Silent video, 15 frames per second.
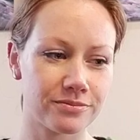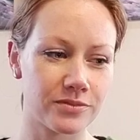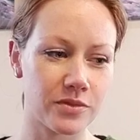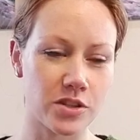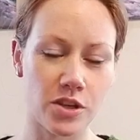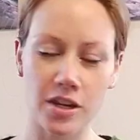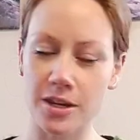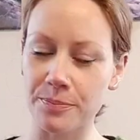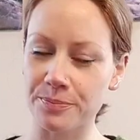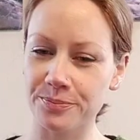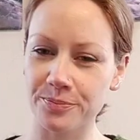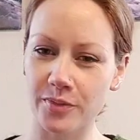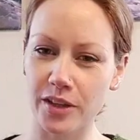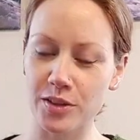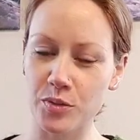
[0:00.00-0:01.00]
So yeah,
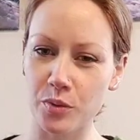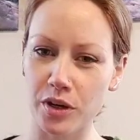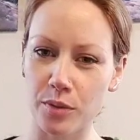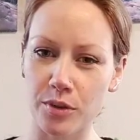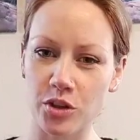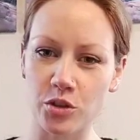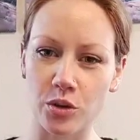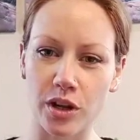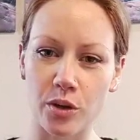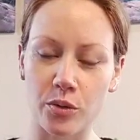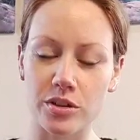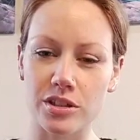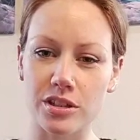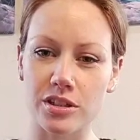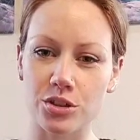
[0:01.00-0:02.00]
that's pretty much all I
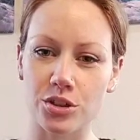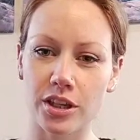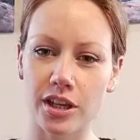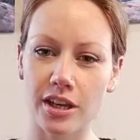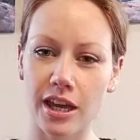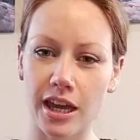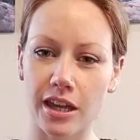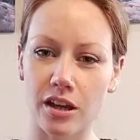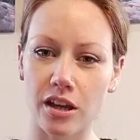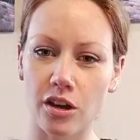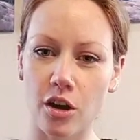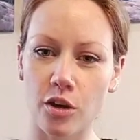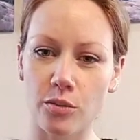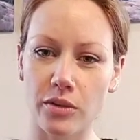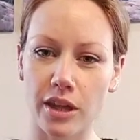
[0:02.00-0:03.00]
wanted to share, and I
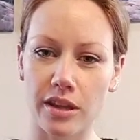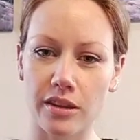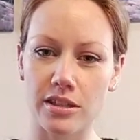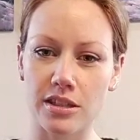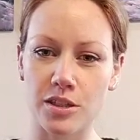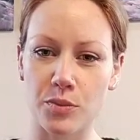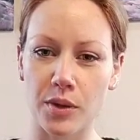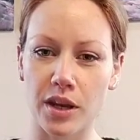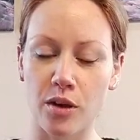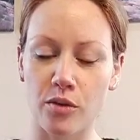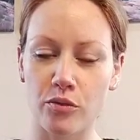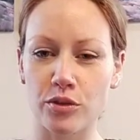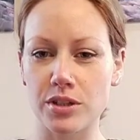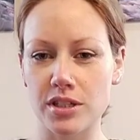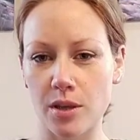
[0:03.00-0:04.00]
hope that this has been
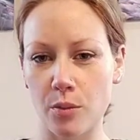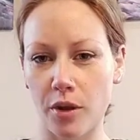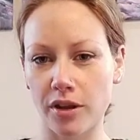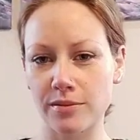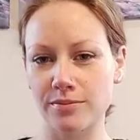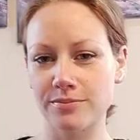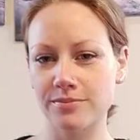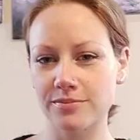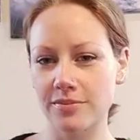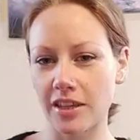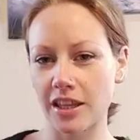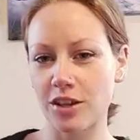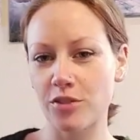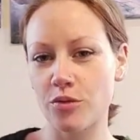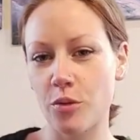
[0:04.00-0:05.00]
helpful to someone.
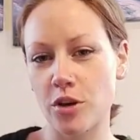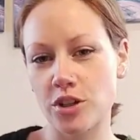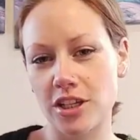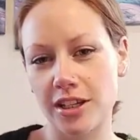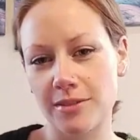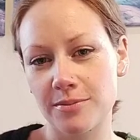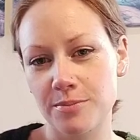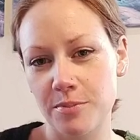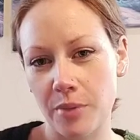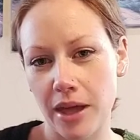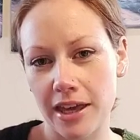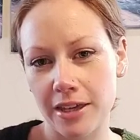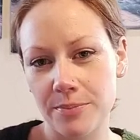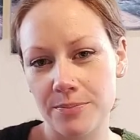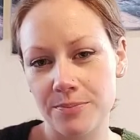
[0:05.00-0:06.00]
Thank you for watching. Bye.